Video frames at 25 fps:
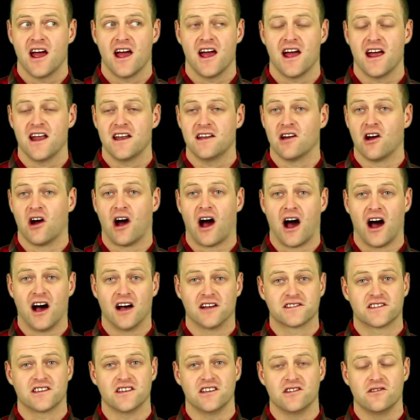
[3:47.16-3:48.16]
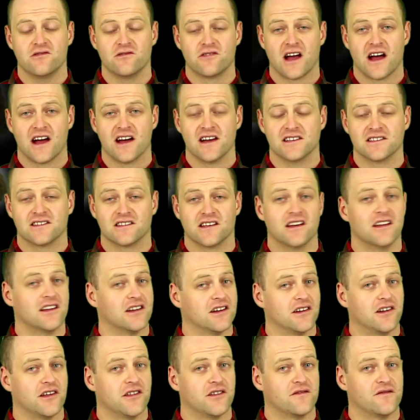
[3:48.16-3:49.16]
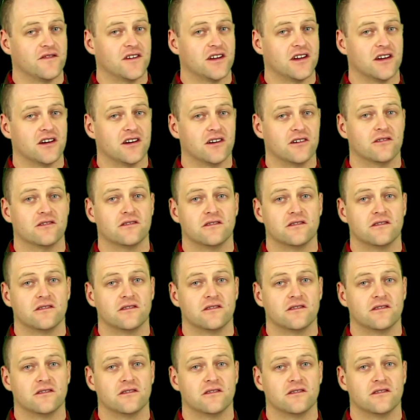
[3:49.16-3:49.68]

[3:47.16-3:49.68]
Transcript: And I'll see you guys in another video.